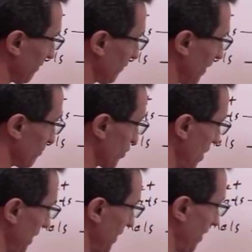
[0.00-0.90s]
from
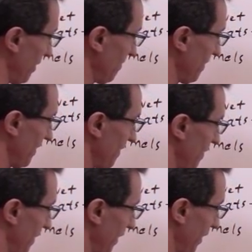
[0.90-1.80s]
China,
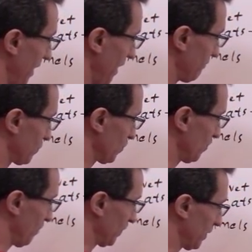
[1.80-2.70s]
they have 2
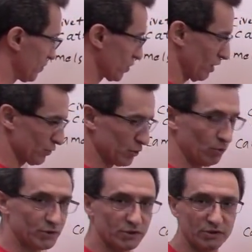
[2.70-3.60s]
potential
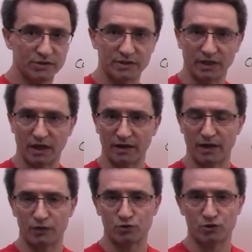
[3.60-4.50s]
sources. They are
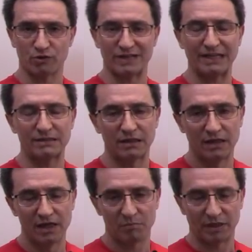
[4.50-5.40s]
not sure yet,
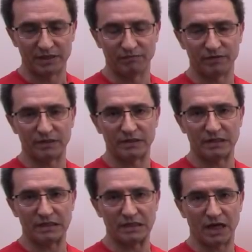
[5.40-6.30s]
but
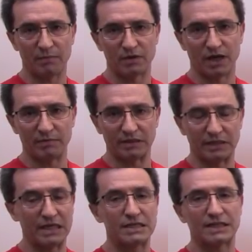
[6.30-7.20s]
definitely in the upcoming
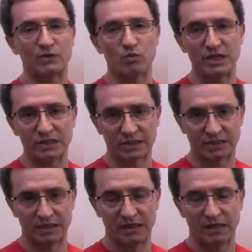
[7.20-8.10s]
days and
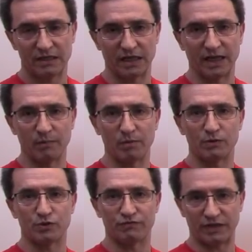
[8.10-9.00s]
weeks, they're going to be able
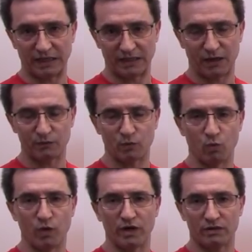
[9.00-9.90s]
to figure it out
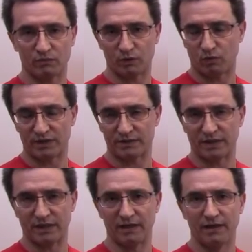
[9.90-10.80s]
what was
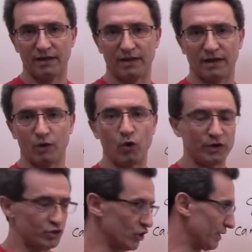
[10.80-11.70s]
the
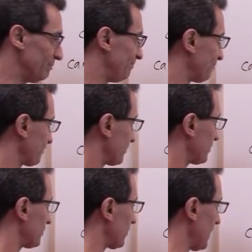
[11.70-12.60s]
origin.
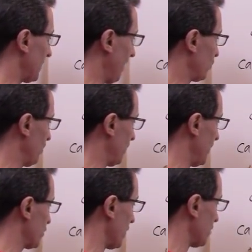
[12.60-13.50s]
They have 2 potential